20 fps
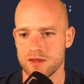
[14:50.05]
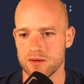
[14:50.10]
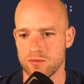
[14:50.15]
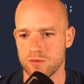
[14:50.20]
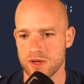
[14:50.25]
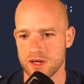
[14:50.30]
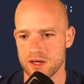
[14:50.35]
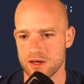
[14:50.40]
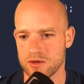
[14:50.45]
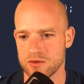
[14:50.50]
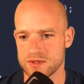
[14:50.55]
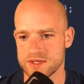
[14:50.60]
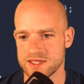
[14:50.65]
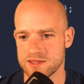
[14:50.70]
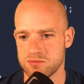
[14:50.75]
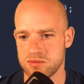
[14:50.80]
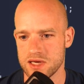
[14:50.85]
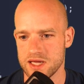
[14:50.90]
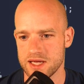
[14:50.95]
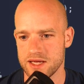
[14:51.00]
we're going to
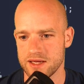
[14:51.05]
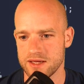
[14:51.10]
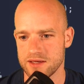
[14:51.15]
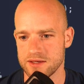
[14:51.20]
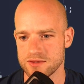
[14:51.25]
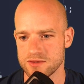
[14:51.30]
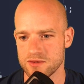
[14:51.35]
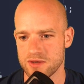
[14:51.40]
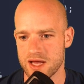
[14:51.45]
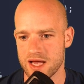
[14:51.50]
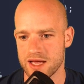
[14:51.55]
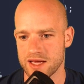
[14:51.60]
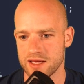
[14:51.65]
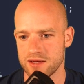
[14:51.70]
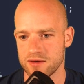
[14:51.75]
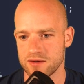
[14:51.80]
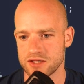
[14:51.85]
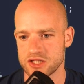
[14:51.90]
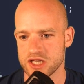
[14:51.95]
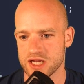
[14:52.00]
display
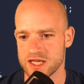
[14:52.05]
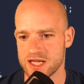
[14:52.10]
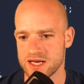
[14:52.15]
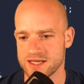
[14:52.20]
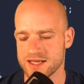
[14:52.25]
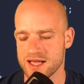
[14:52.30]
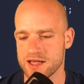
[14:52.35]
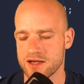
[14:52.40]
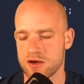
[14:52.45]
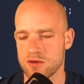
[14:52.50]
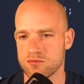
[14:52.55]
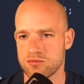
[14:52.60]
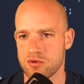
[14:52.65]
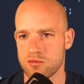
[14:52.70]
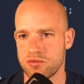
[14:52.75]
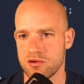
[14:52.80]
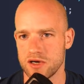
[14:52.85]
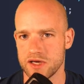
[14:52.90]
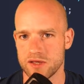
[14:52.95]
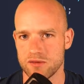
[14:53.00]
the channels icon
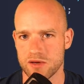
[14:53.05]
properly.